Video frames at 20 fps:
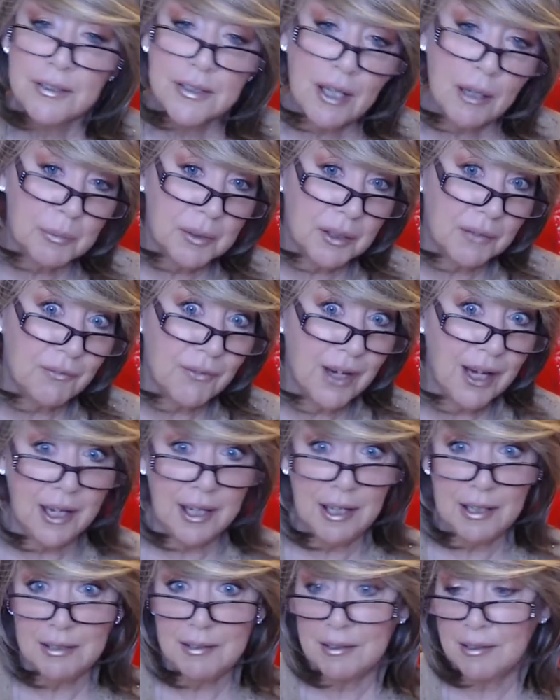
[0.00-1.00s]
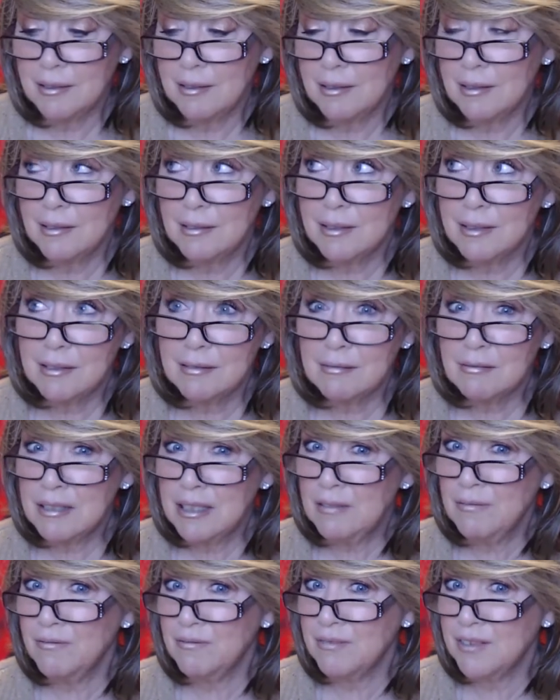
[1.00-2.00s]
help defy
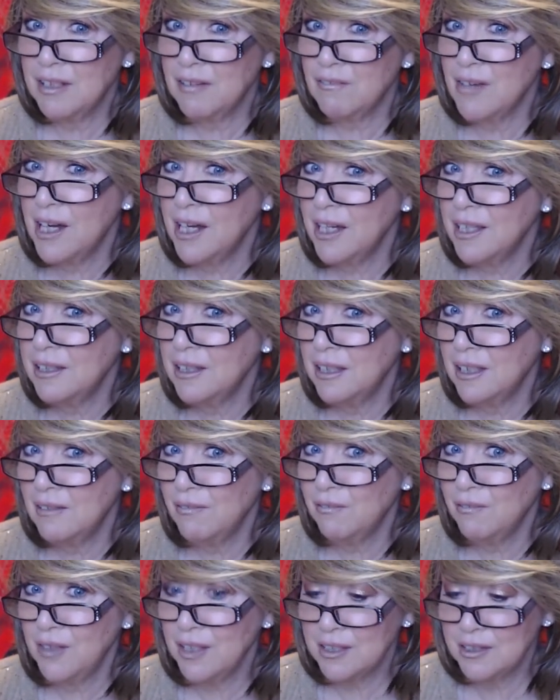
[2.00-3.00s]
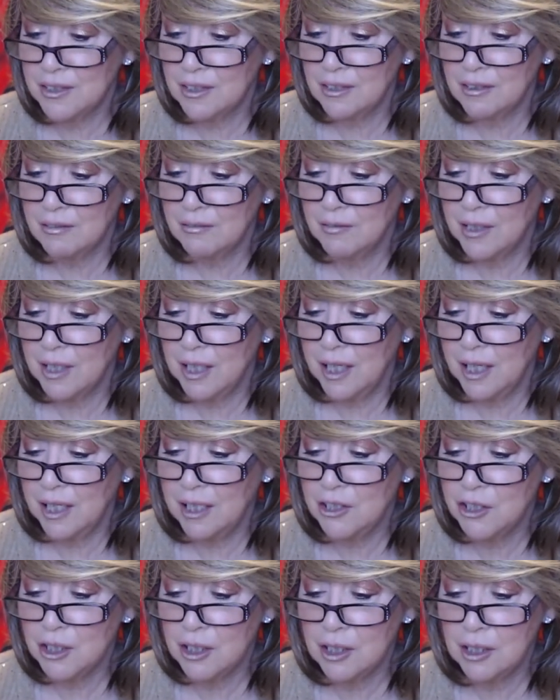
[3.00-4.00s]
by the effects of uh,
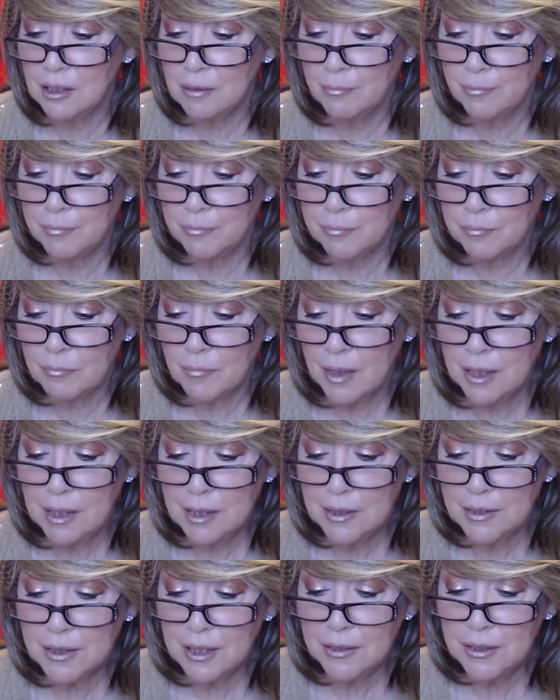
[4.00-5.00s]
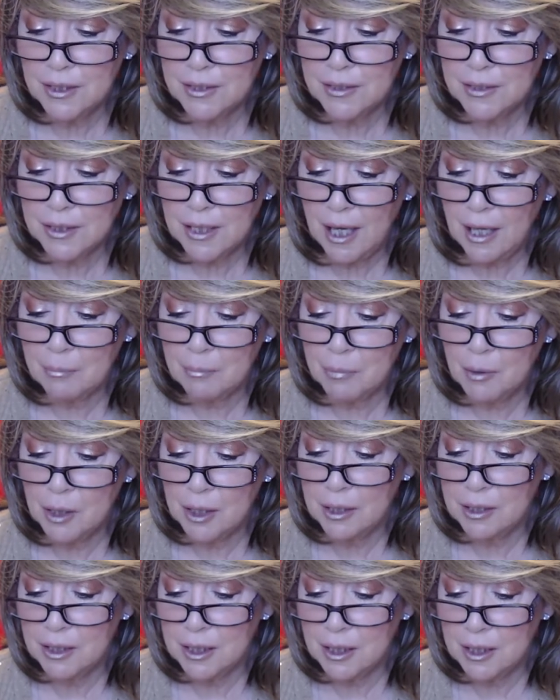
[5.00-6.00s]
aging. It's got this cap
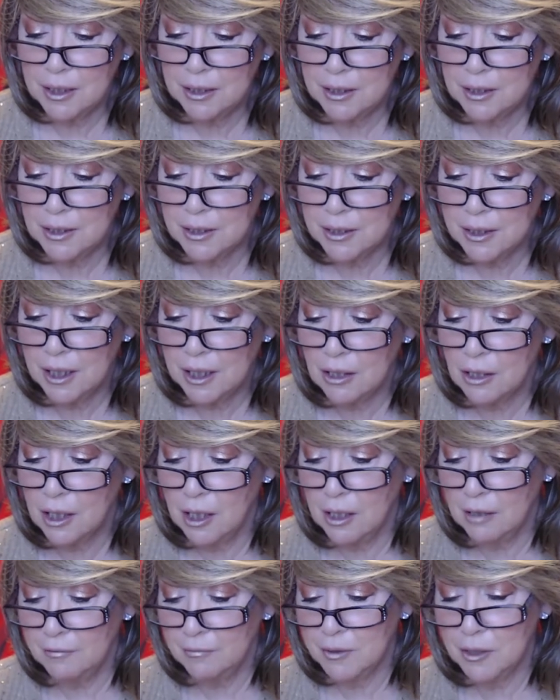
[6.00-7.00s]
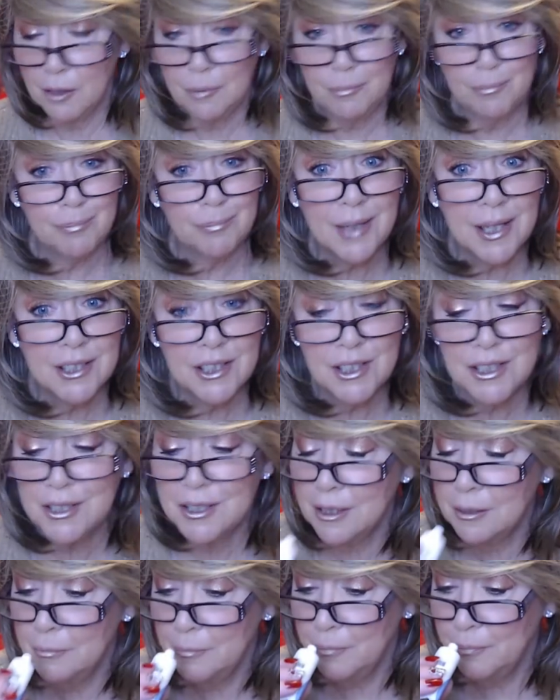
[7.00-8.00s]
on it that I didn't take off, so I just
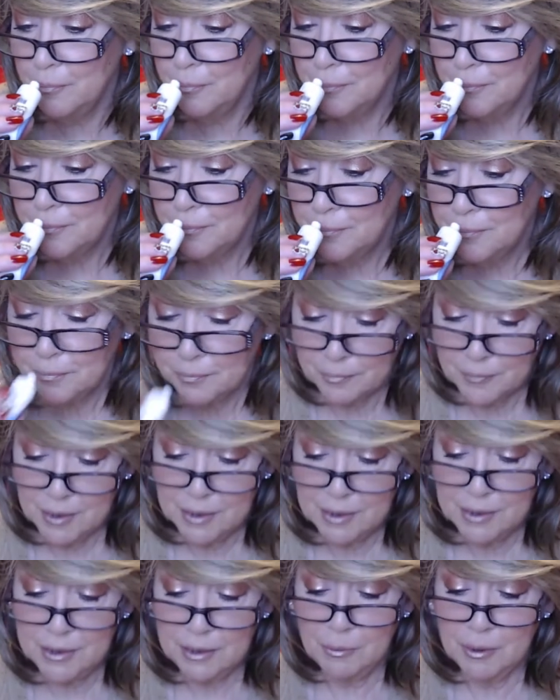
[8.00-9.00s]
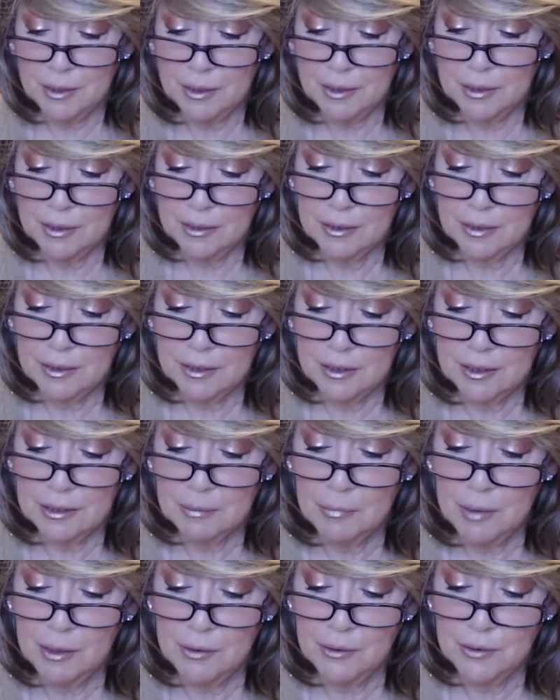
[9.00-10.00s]
did. Let's see what it
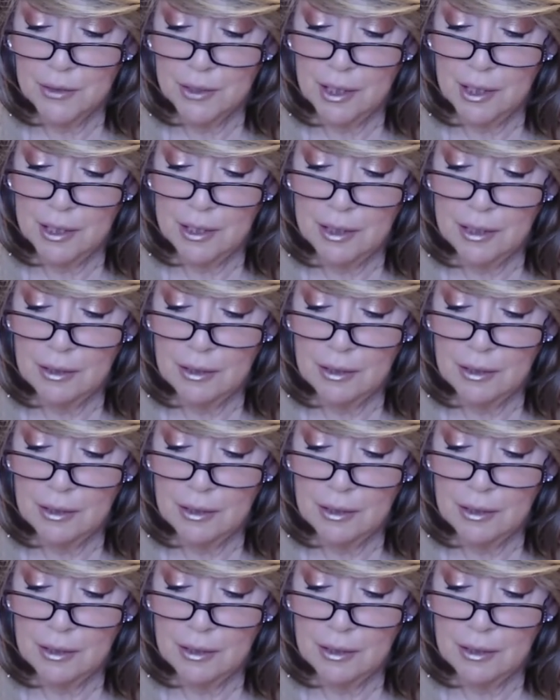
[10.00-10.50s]
smells like